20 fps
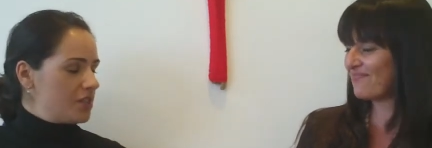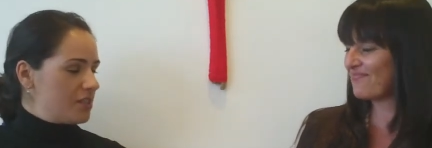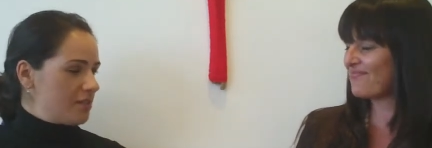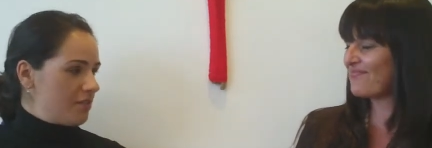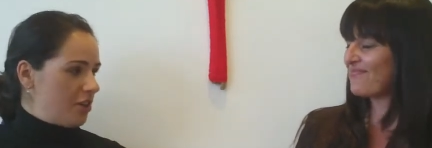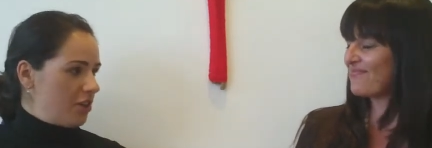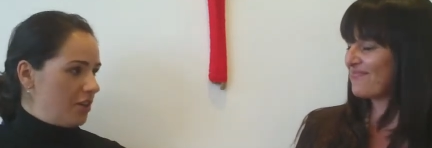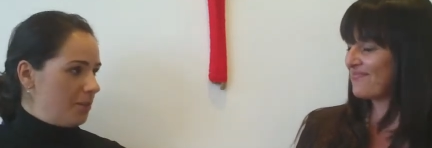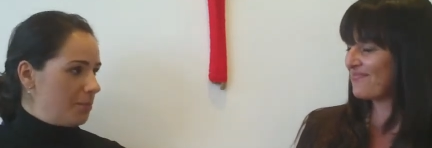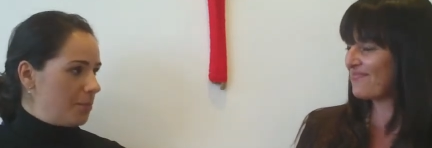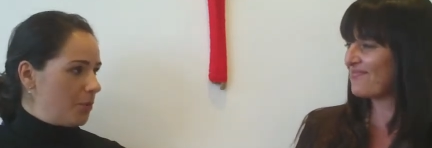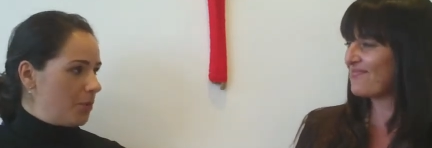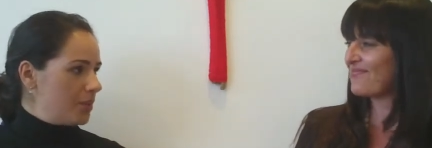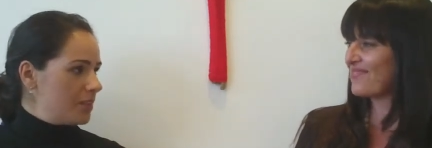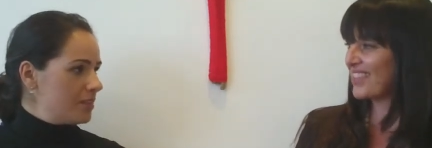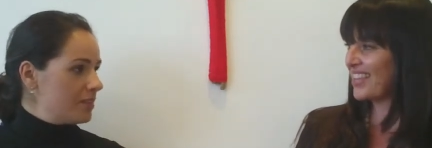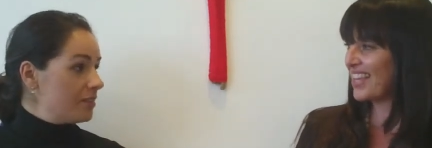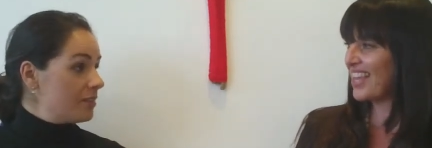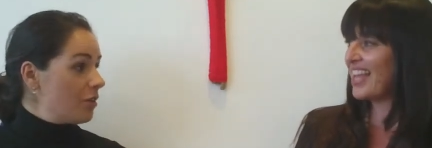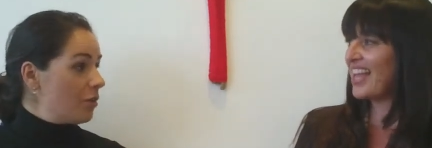Speaker 1: is very
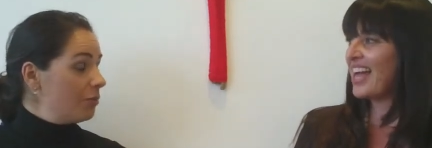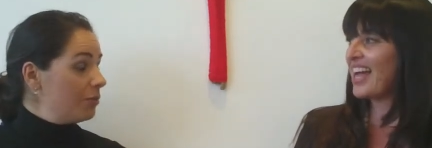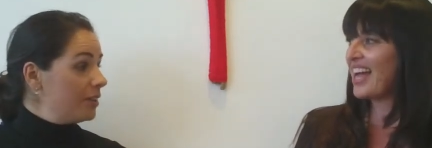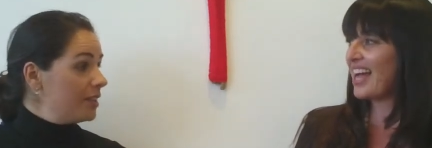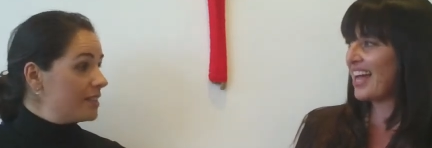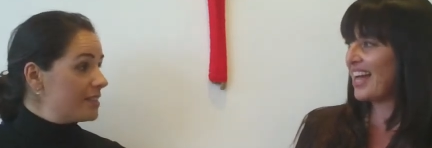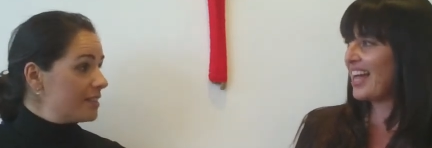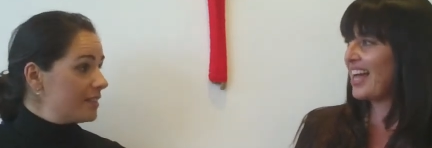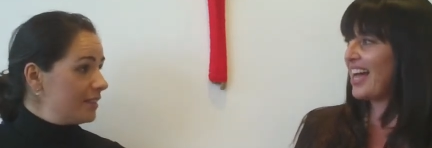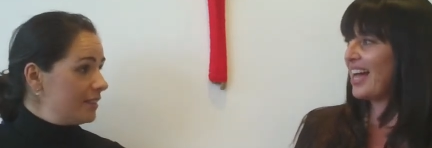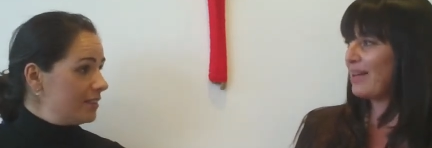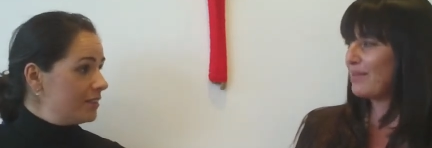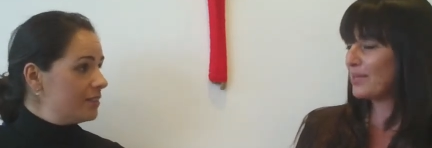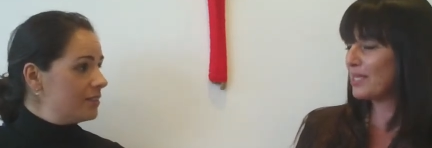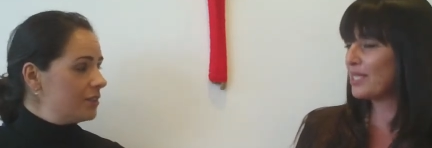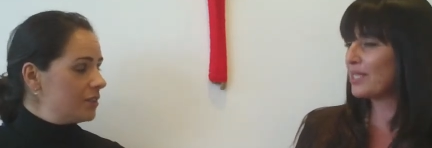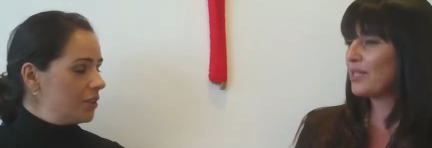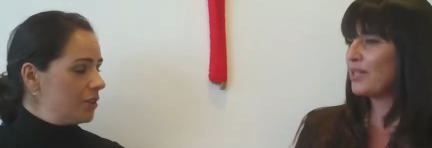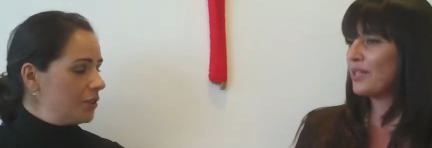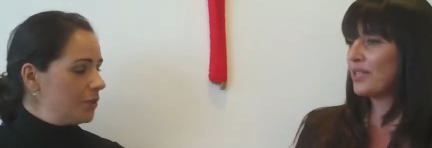important, obviously.
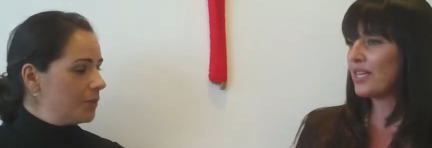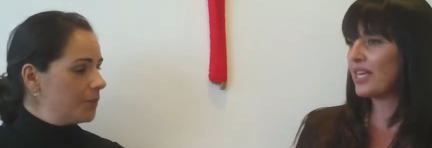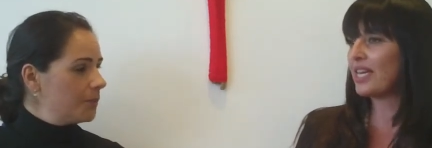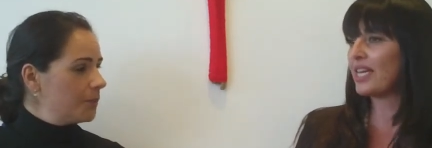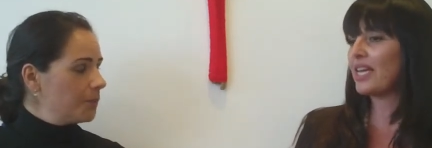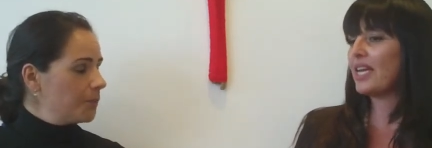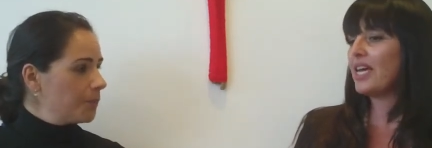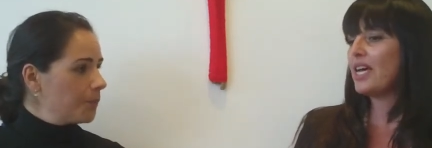
Speaker 2: Absolutely,